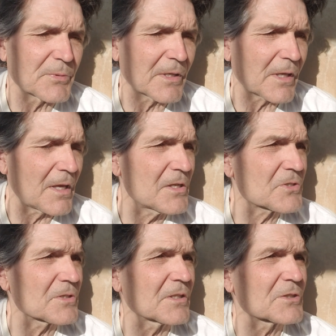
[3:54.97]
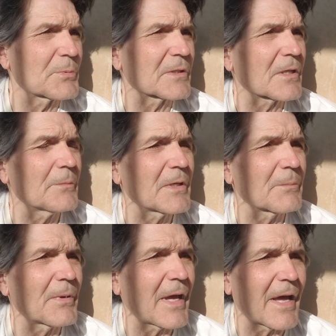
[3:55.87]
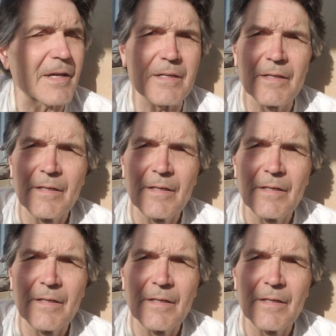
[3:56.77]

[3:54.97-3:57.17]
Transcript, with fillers: but occasionally it's been coming back.